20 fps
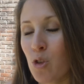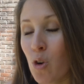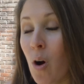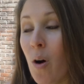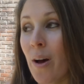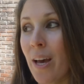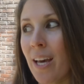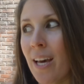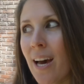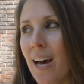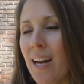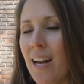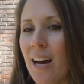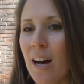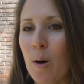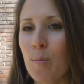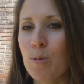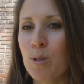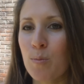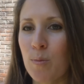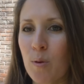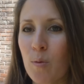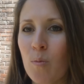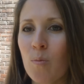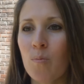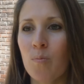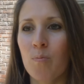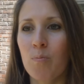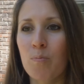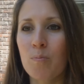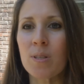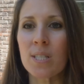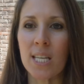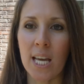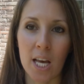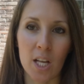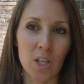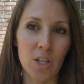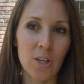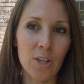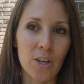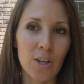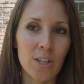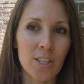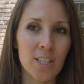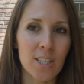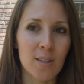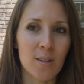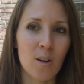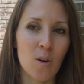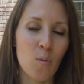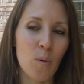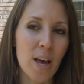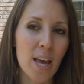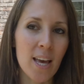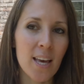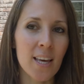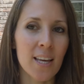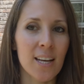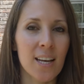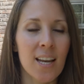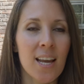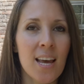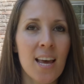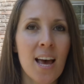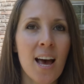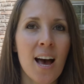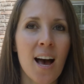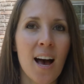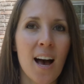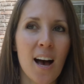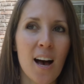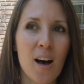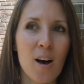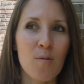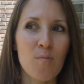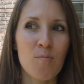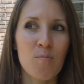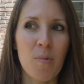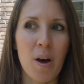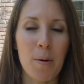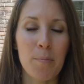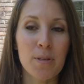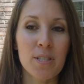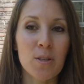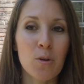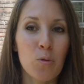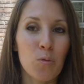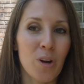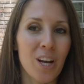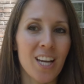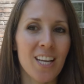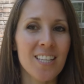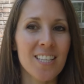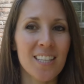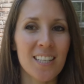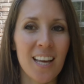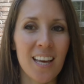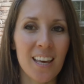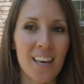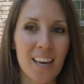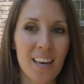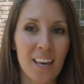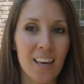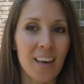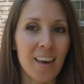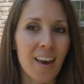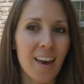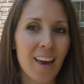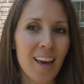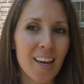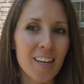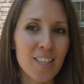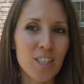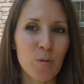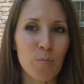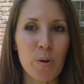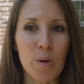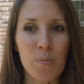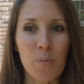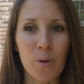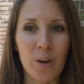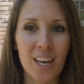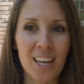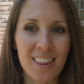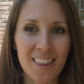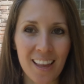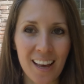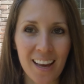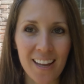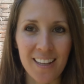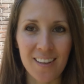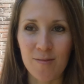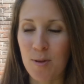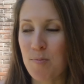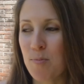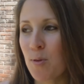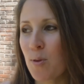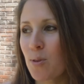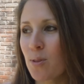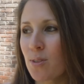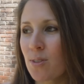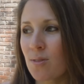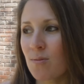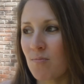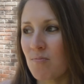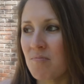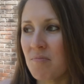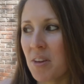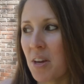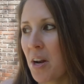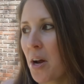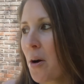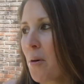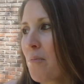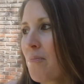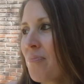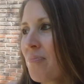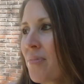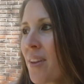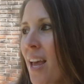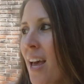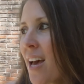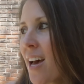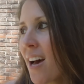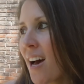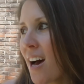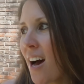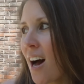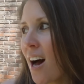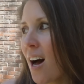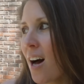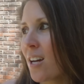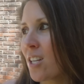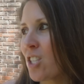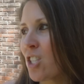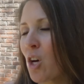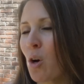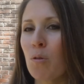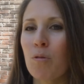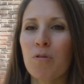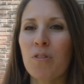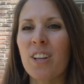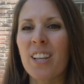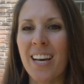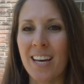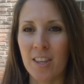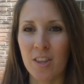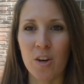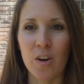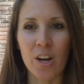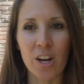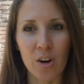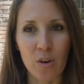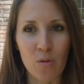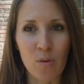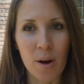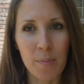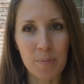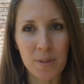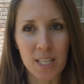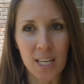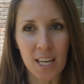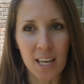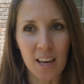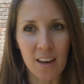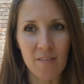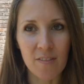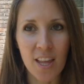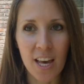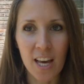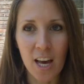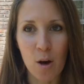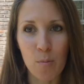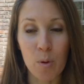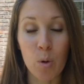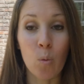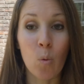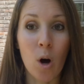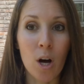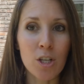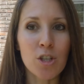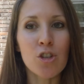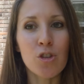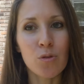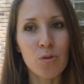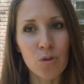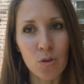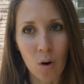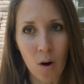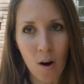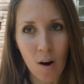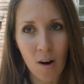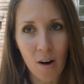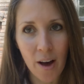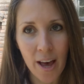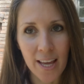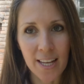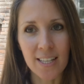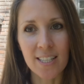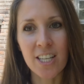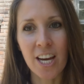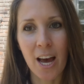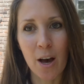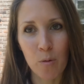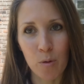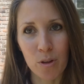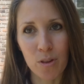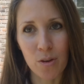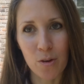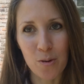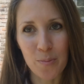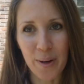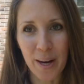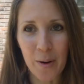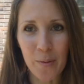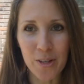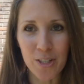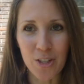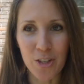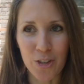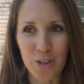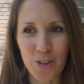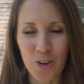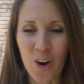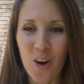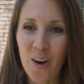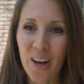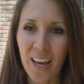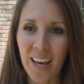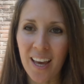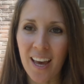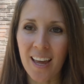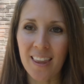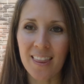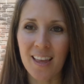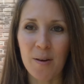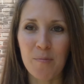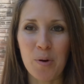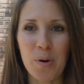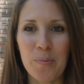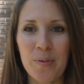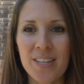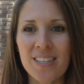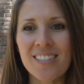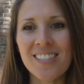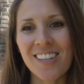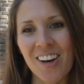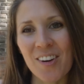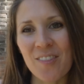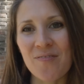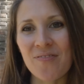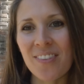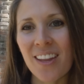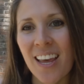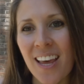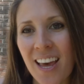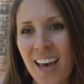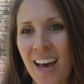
drawing kind of helps me stay alert and awake, and I'm still ready to like engage, and people get that. People, you know, don't feel like they're interrupting if they come and watch you draw and chat with you about what you're drawing at that moment. So